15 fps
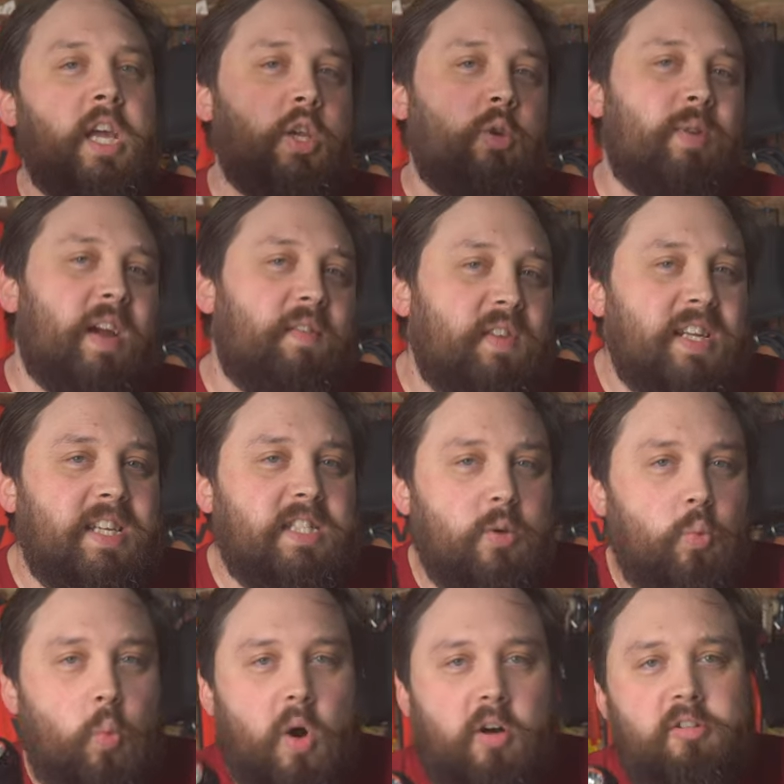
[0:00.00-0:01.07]
you never need to
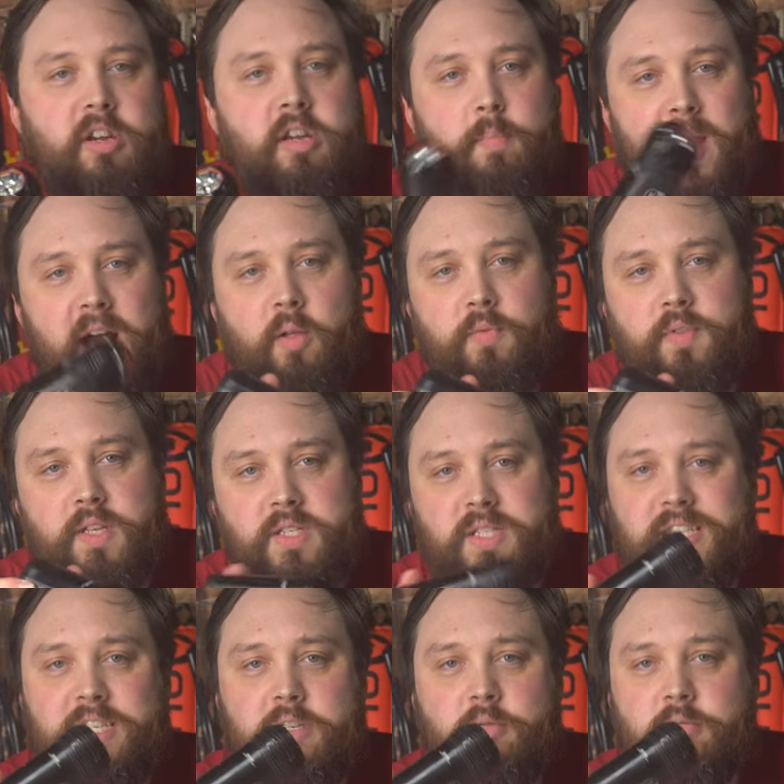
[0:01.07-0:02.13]
worry about the
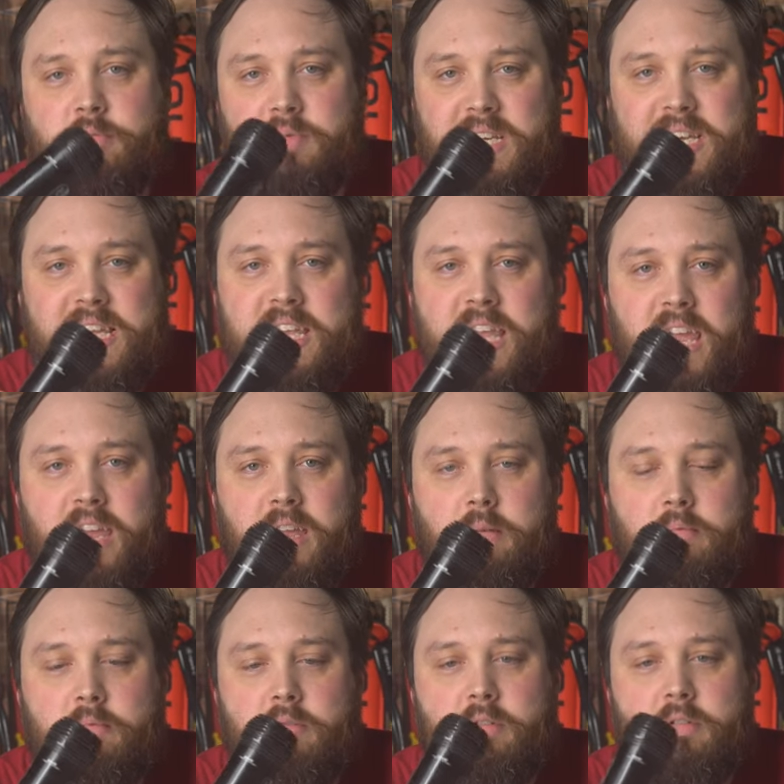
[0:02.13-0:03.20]
seal
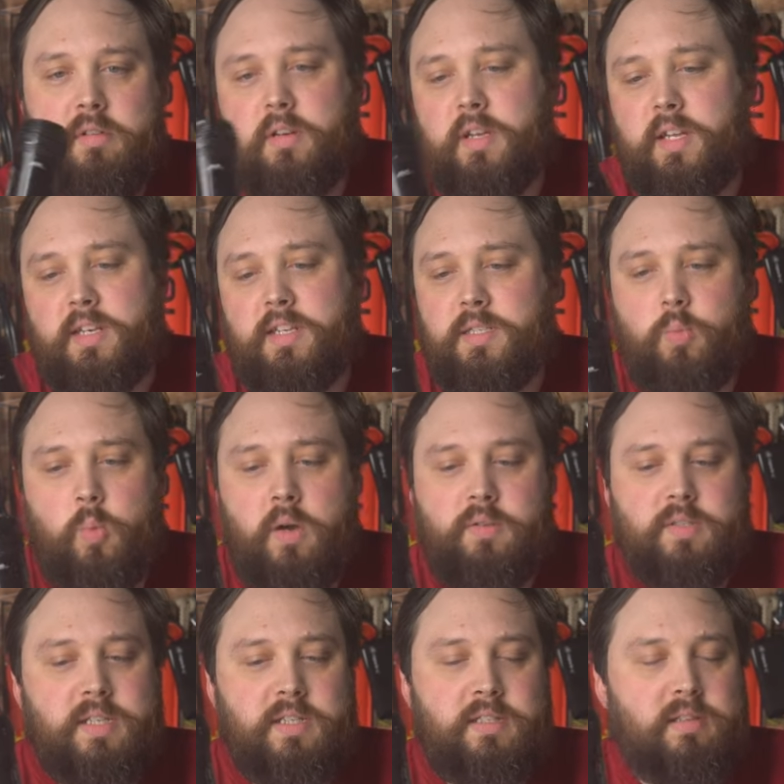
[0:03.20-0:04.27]
leaking, or at least
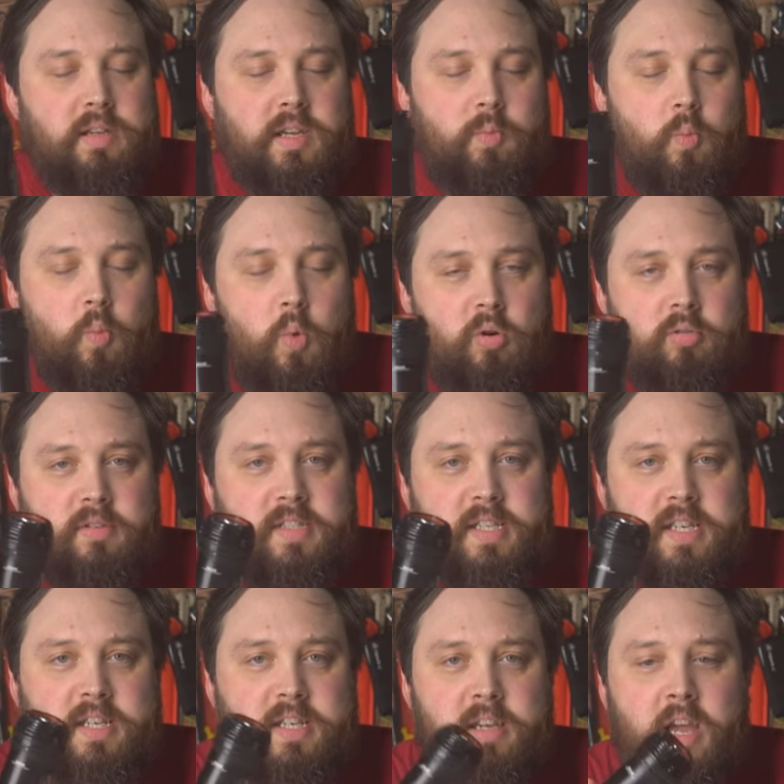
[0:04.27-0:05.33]
whilst it's in
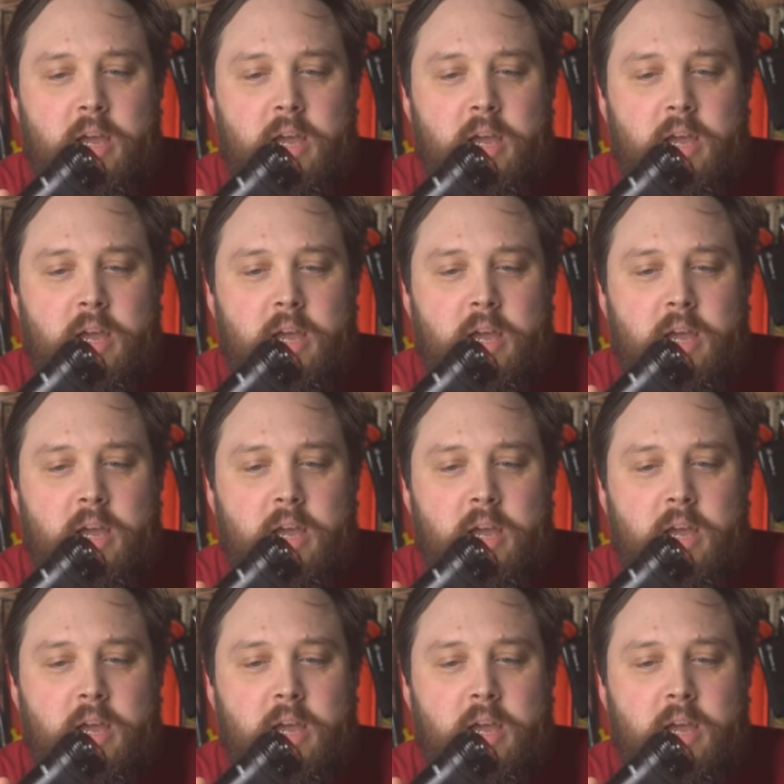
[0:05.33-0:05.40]
warranty,